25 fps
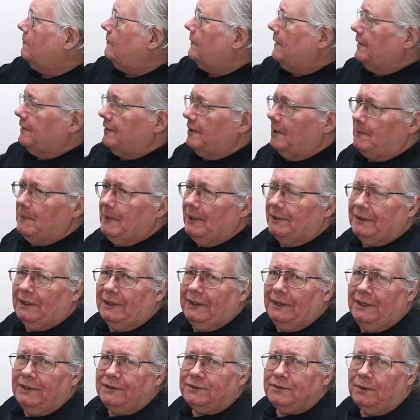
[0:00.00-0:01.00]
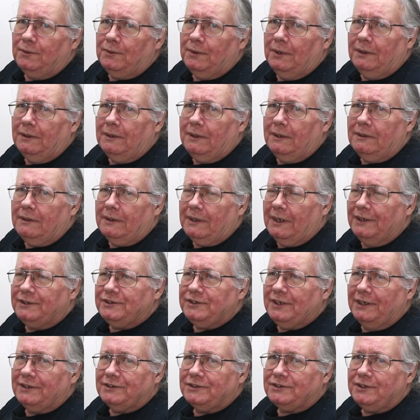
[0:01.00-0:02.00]
found out about that engine, got a
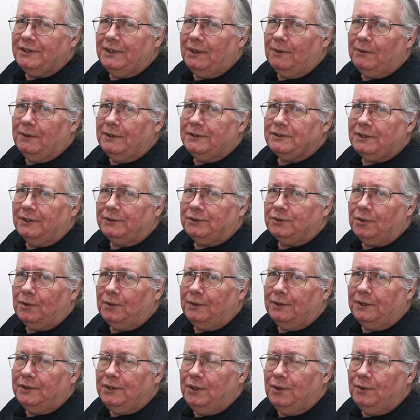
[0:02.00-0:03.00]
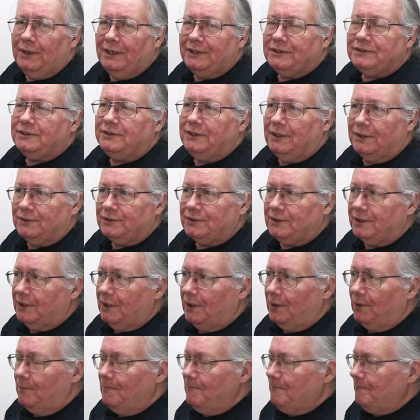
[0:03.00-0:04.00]
chance to see it when I was on tour in the U.S. years
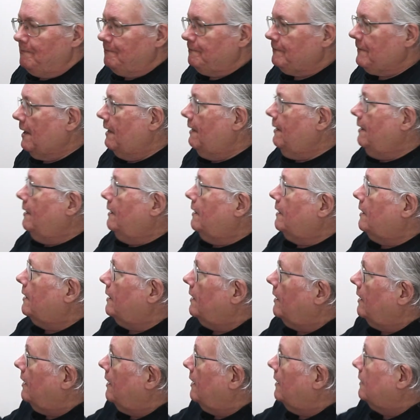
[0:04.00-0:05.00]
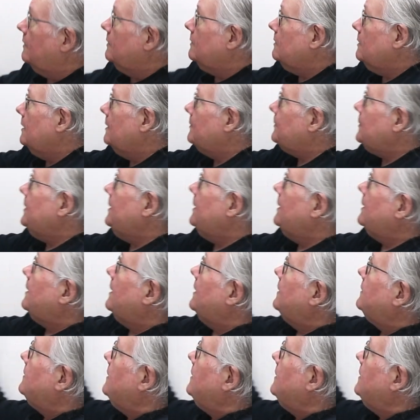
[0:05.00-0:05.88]
ago. And up here, got